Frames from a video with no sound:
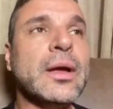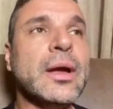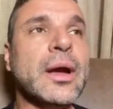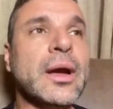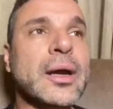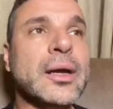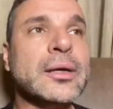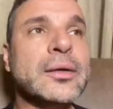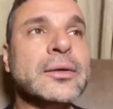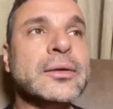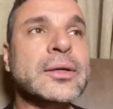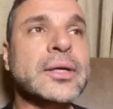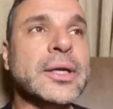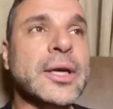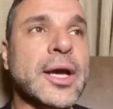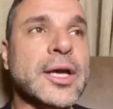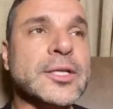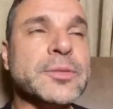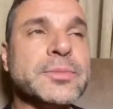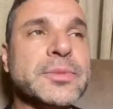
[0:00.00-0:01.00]
under the
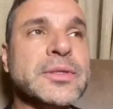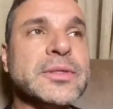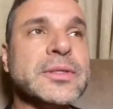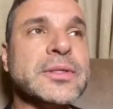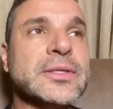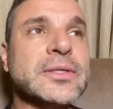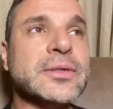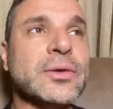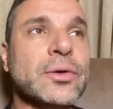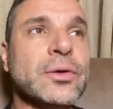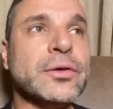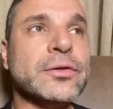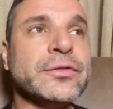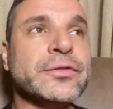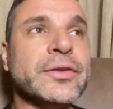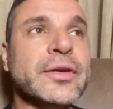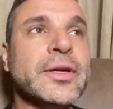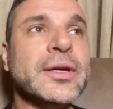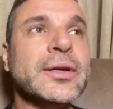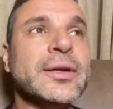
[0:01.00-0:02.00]
auspices of